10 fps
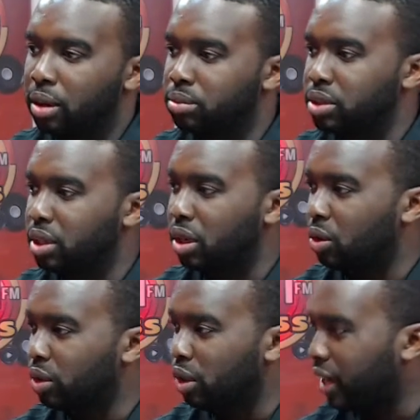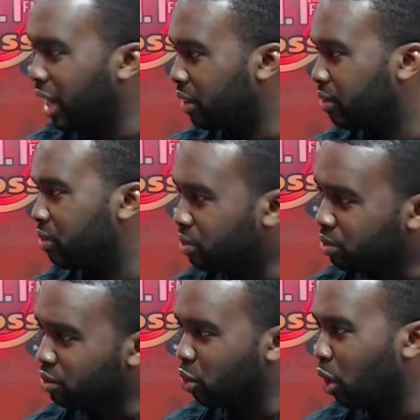So I kind of
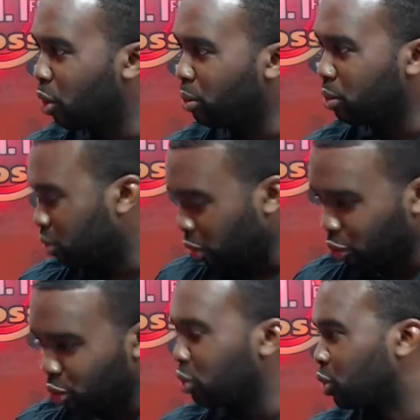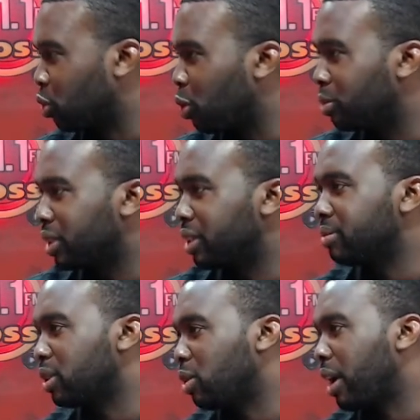was groomed
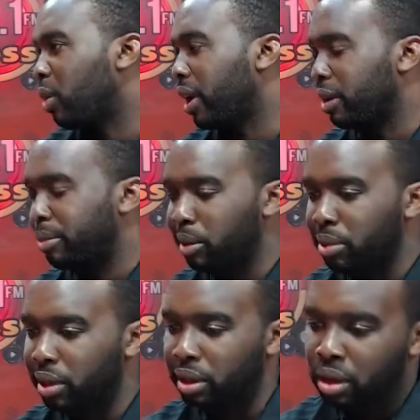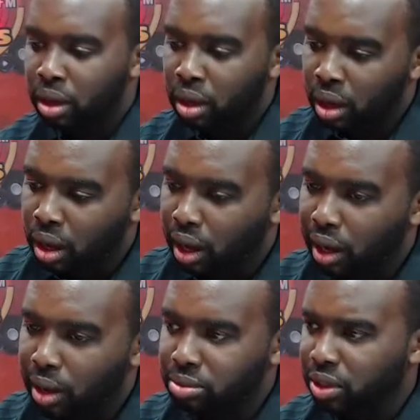the right way, in my opinion.
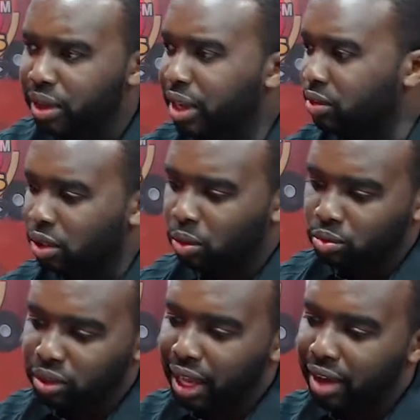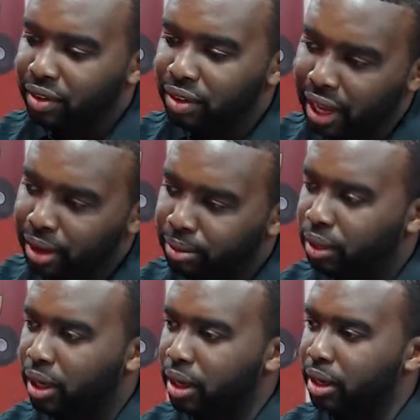So with having that
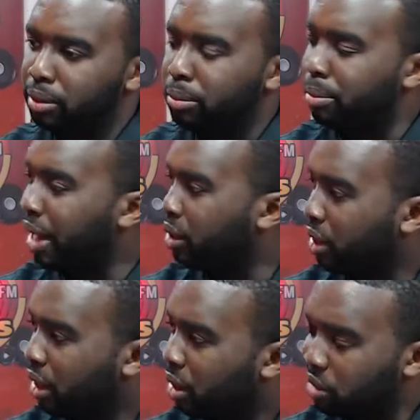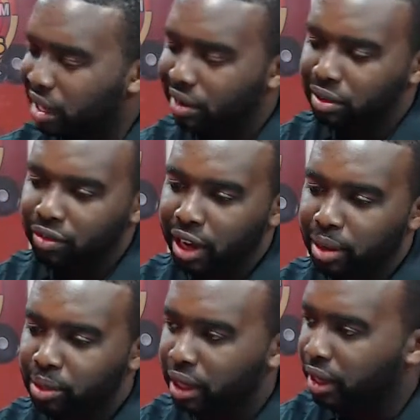background, with having a family that